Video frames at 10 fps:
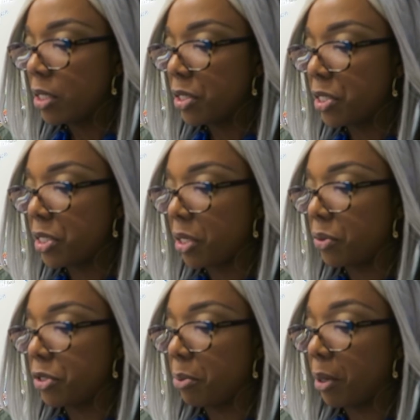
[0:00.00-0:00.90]

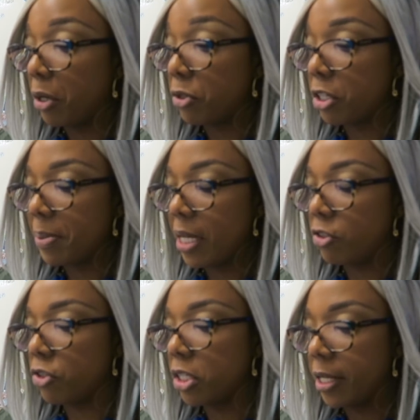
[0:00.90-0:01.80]
So tomorrow should be
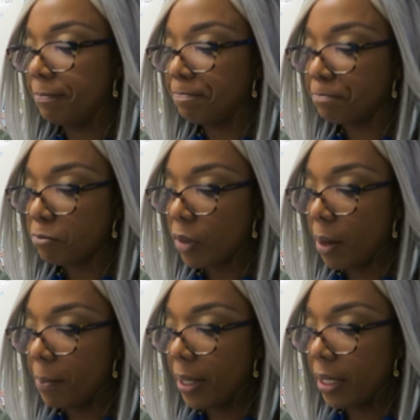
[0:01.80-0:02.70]
interesting.
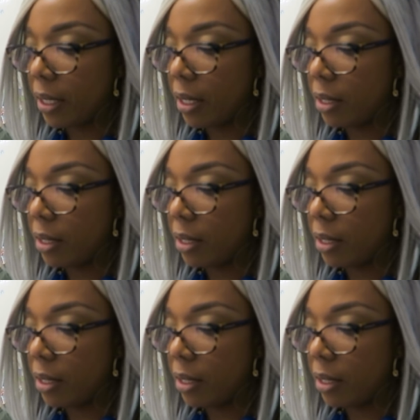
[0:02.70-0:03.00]
But